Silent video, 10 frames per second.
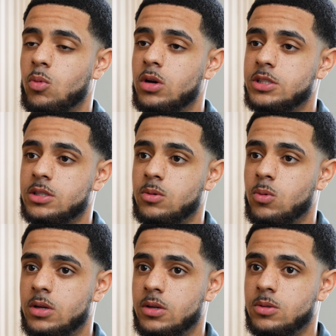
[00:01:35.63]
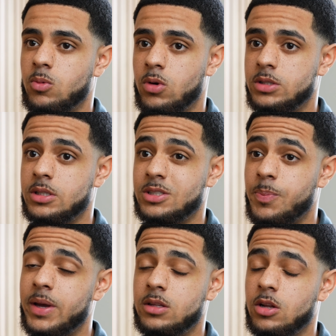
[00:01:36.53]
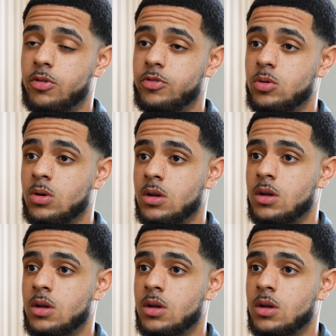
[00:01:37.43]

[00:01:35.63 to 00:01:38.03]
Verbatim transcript: what's expected of you,